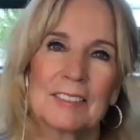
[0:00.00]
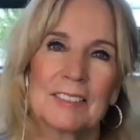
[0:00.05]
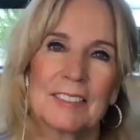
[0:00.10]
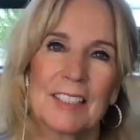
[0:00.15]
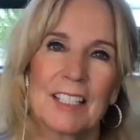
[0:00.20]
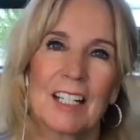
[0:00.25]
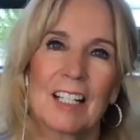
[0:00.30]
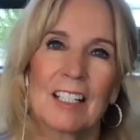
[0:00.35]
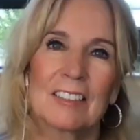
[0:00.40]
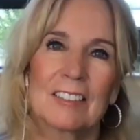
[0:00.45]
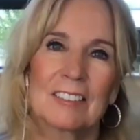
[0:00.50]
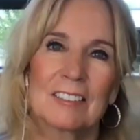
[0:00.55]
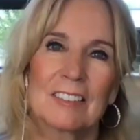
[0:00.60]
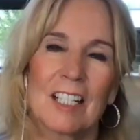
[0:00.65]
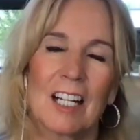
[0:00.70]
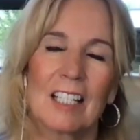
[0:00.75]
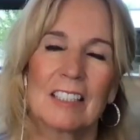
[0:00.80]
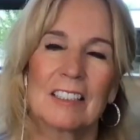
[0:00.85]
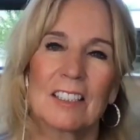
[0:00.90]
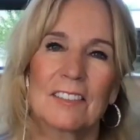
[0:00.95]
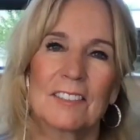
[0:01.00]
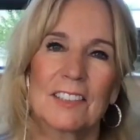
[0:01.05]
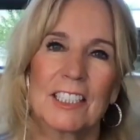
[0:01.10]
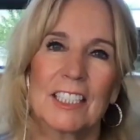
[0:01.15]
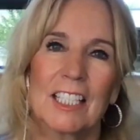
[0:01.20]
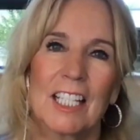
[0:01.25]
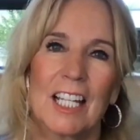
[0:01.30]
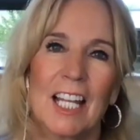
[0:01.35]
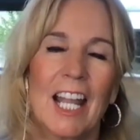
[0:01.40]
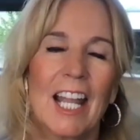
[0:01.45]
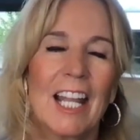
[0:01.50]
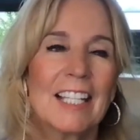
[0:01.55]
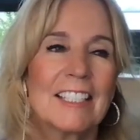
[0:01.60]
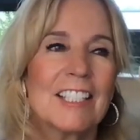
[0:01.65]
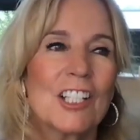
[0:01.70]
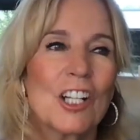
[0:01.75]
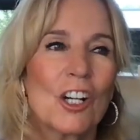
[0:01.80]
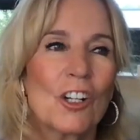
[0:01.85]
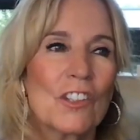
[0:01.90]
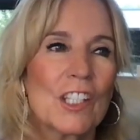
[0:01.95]
Yeah, I love it. And
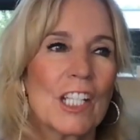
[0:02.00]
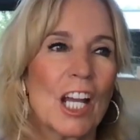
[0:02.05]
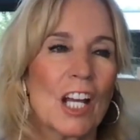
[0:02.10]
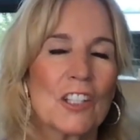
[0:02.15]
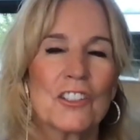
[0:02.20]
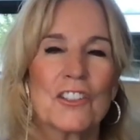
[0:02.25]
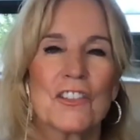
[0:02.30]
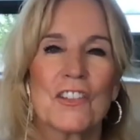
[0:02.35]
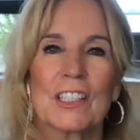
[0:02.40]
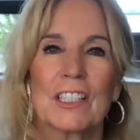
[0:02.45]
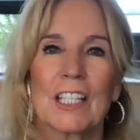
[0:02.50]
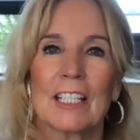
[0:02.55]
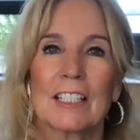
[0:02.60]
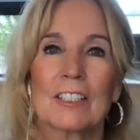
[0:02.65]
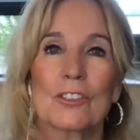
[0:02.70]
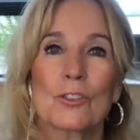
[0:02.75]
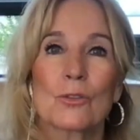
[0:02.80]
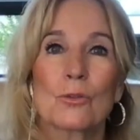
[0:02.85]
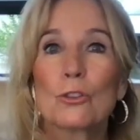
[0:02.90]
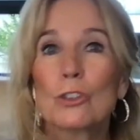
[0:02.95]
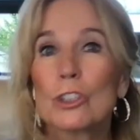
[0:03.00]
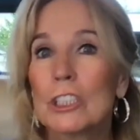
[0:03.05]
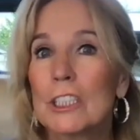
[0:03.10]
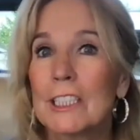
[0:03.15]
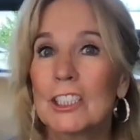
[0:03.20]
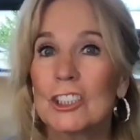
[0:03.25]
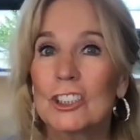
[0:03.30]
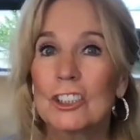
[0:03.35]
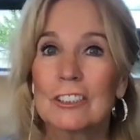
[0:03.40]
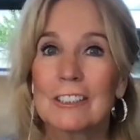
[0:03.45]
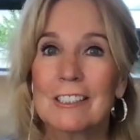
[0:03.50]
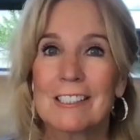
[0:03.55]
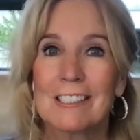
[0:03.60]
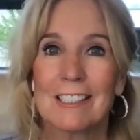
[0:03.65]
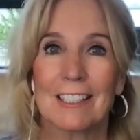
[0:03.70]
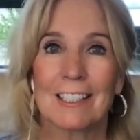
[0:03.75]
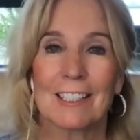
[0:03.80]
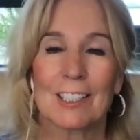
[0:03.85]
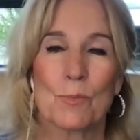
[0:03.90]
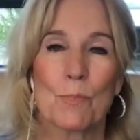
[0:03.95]
the other thing that is really cool to
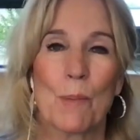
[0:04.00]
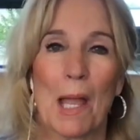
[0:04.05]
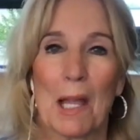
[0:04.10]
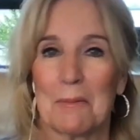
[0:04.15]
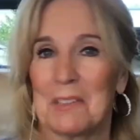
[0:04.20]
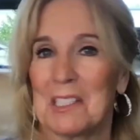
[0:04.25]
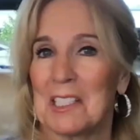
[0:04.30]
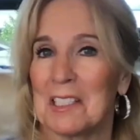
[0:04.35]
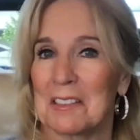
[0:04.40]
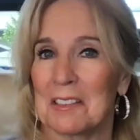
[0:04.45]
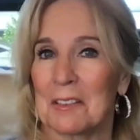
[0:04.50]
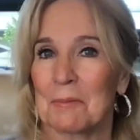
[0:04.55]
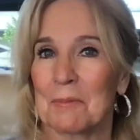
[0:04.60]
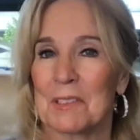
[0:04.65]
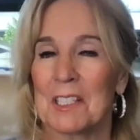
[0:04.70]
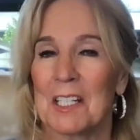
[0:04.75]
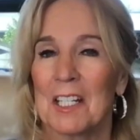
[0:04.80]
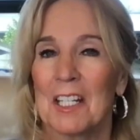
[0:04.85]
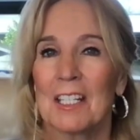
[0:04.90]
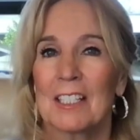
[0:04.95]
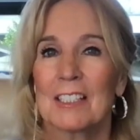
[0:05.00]
see is baptisms.